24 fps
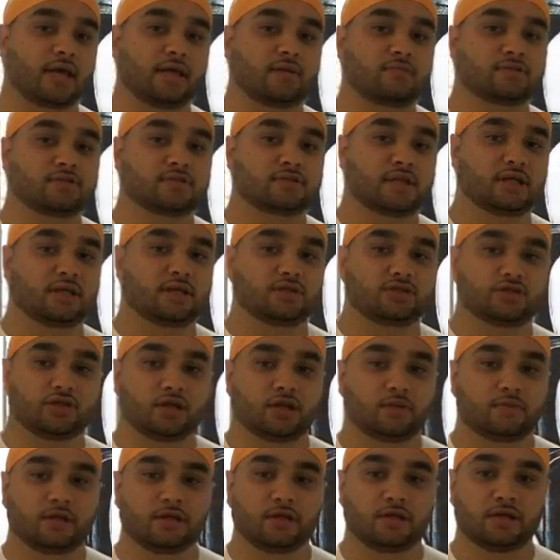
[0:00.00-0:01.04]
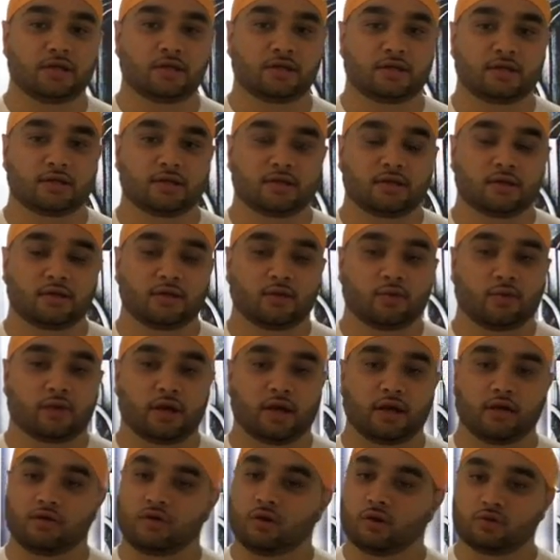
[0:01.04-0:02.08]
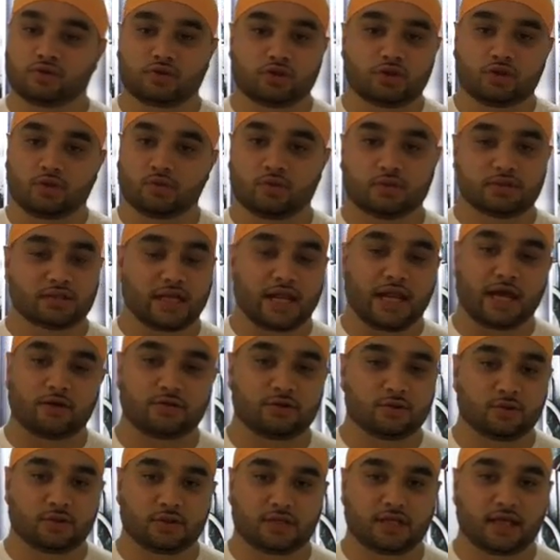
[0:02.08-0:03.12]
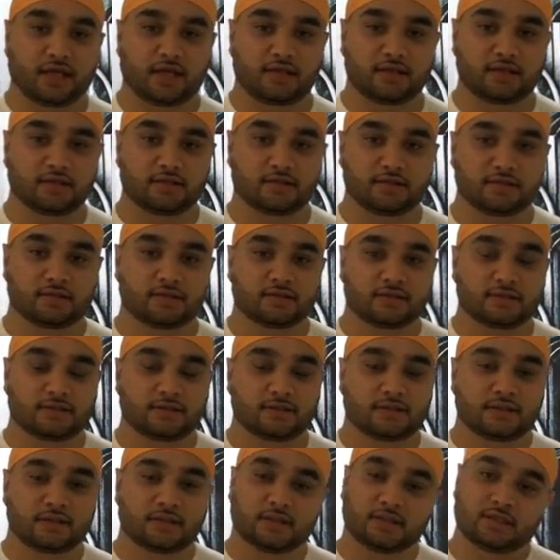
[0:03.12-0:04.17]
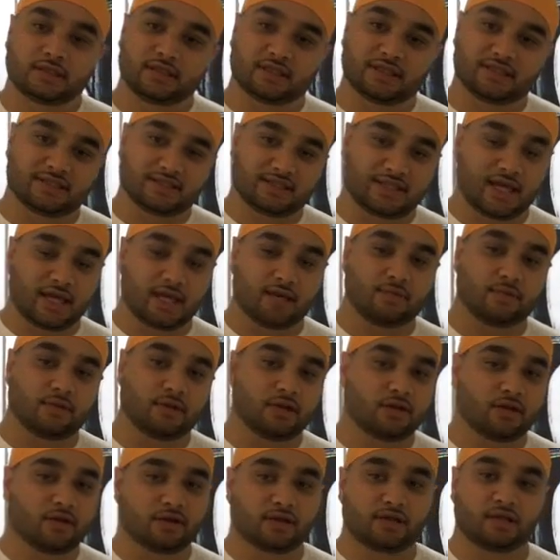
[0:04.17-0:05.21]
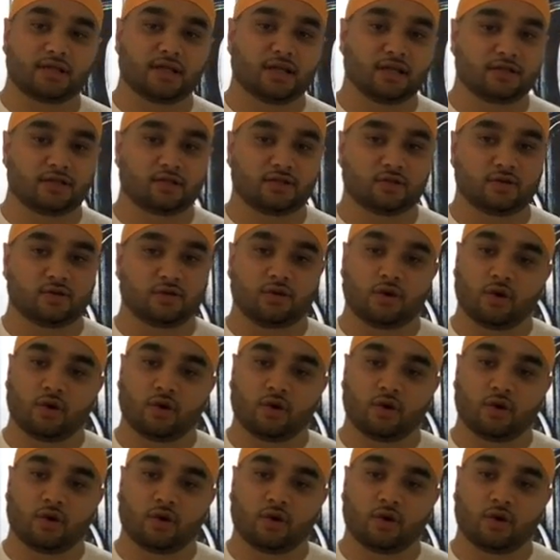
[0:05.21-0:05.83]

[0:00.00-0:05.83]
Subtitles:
games in Germany, where no Jew was allowed to attend, the same in 1982,